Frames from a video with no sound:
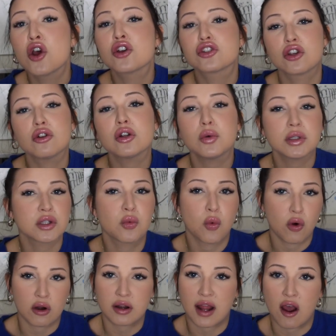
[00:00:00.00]
so there was a
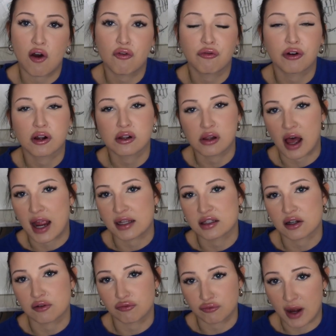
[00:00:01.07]
warrant out for Clyde's
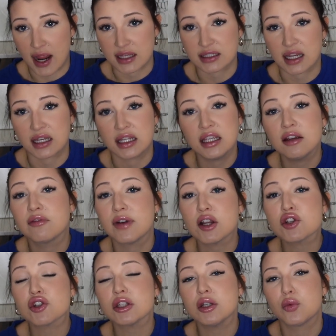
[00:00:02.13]
arrest. And he
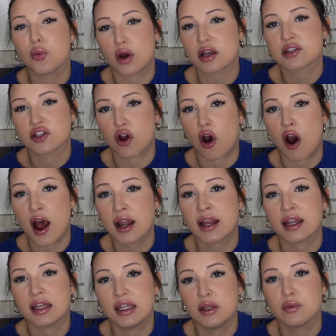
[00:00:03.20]
eventually was caught
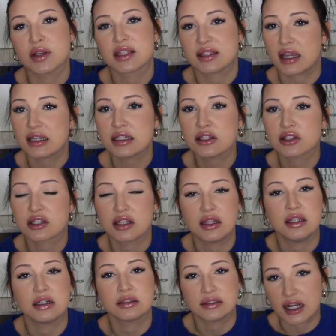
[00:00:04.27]
and he was sentenced to
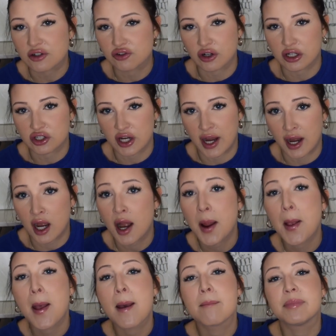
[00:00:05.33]
the electric chair,
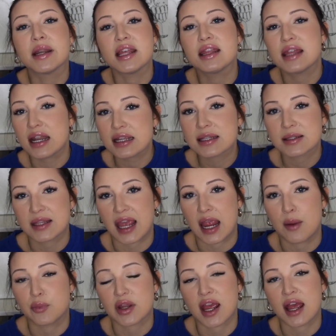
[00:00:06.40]
but he then
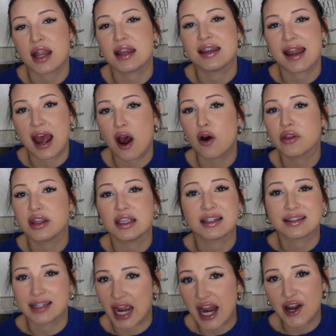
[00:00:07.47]
escaped, and now the
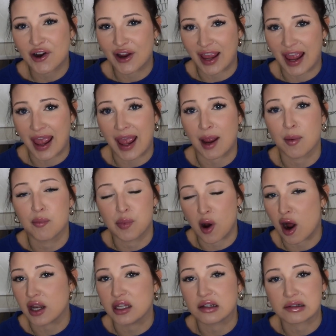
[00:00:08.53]
entire gang,
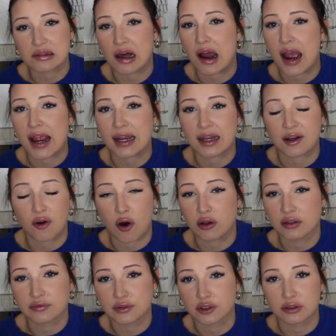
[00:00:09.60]
Bonnie, Clyde, and all
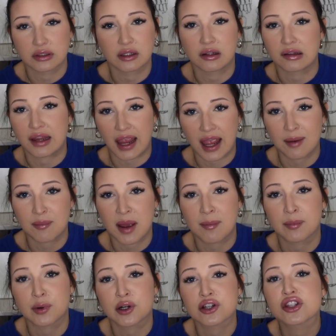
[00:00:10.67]
of their little gang
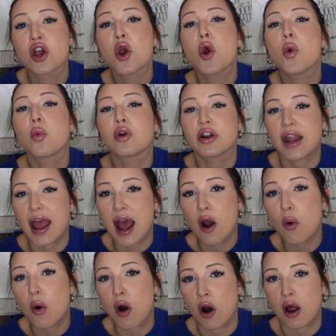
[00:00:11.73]
members, were
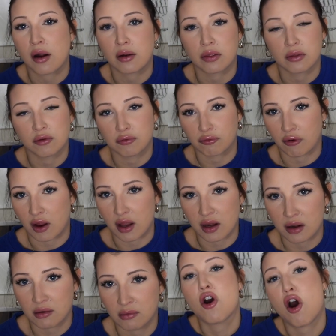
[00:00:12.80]
now on the
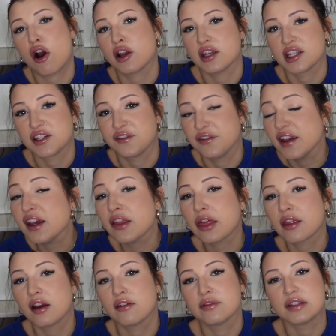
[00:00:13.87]
run. August 5th
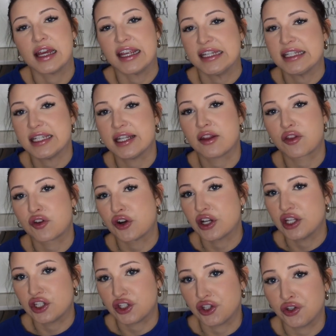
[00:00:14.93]
of
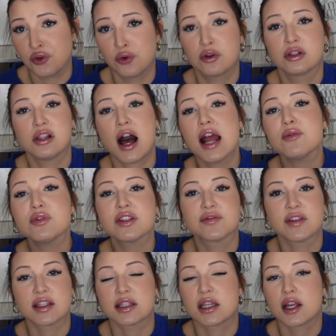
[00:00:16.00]
1932, Clyde was
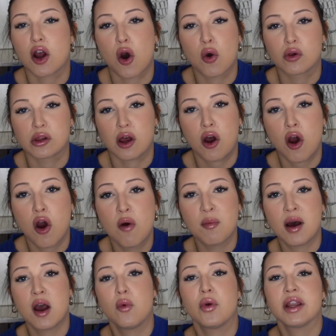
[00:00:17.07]
visiting
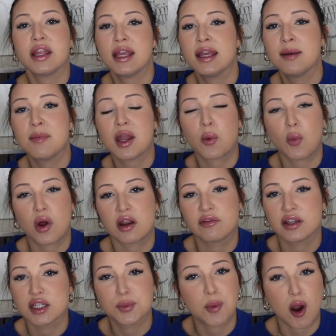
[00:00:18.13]
Oklahoma when him and one of
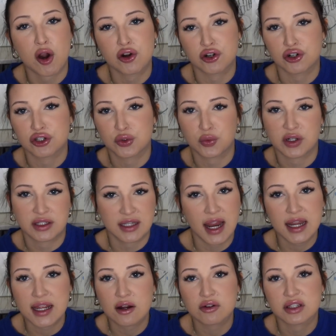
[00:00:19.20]
his partners were
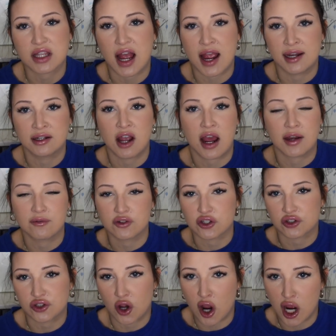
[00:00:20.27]
standing outside kind of
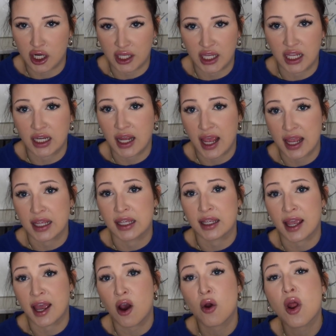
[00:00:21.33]
just talking and hanging
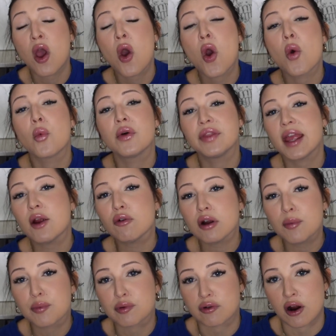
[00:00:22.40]
out when they were
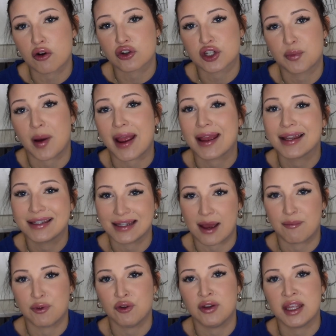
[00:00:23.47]
approached by a
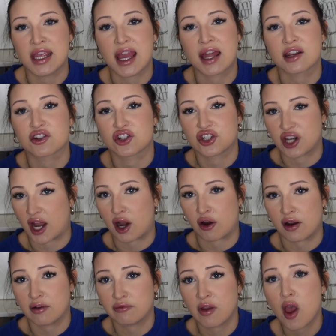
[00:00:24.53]
deputy and a
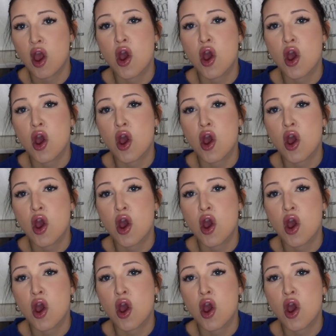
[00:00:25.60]
sheriff.